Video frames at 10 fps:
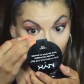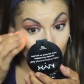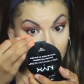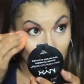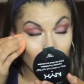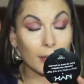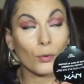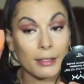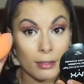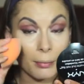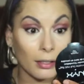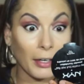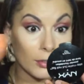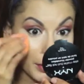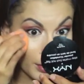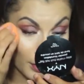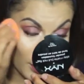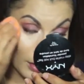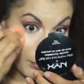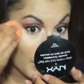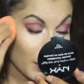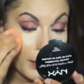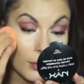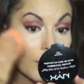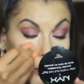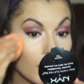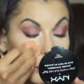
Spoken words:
under eye and anything I've highlighted